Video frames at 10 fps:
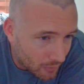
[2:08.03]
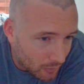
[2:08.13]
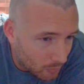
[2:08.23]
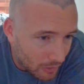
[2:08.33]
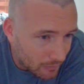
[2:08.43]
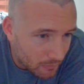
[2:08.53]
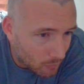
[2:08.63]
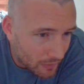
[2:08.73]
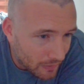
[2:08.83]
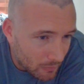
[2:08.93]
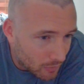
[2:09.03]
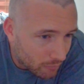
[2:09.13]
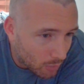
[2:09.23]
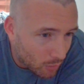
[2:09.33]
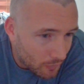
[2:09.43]
know when they would
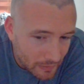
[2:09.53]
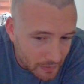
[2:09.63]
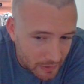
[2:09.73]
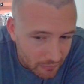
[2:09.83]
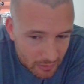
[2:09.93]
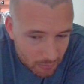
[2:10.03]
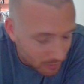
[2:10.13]
have bought that TV,